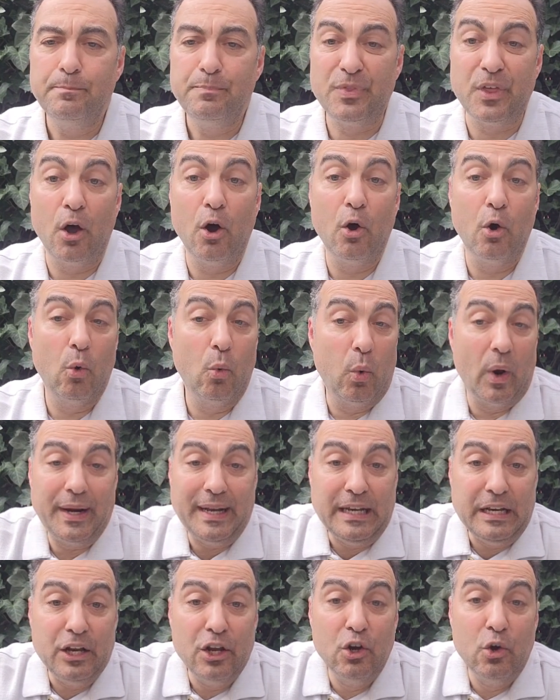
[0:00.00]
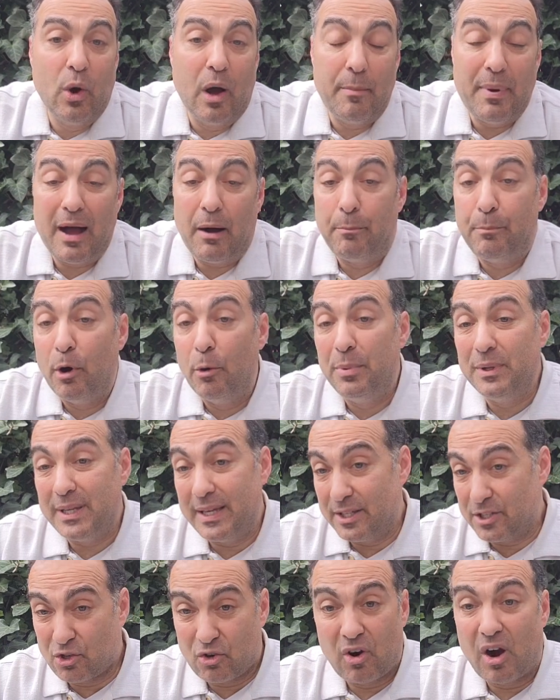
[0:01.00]
though what he knew about
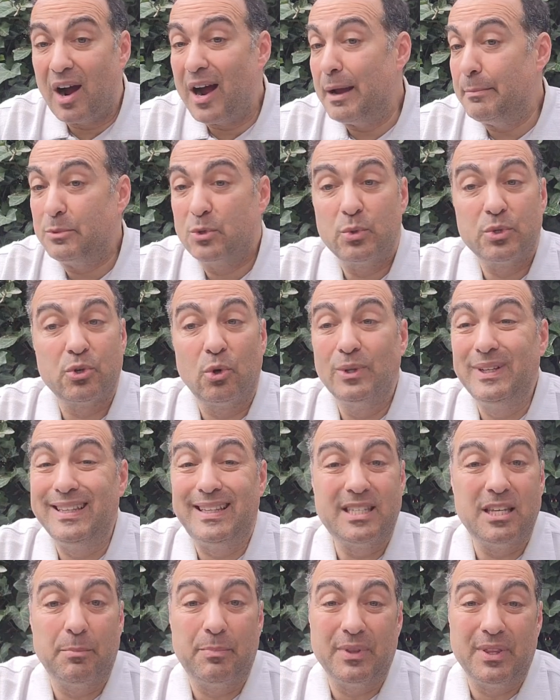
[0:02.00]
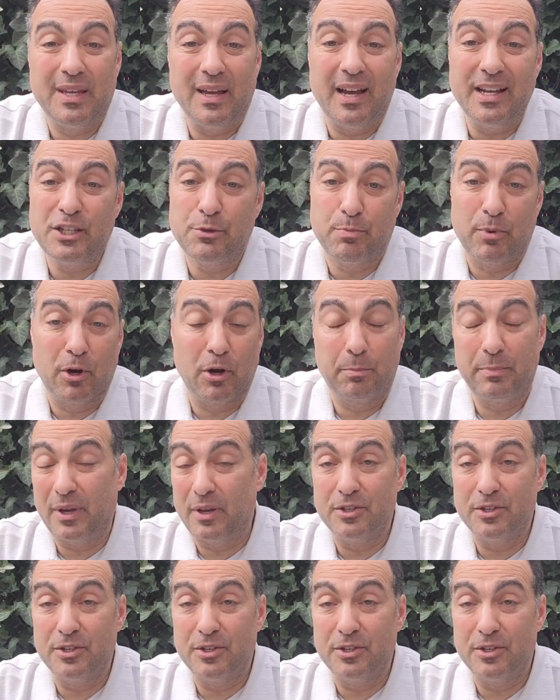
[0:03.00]
Bobadilla's crimes was only the tip of the iceberg,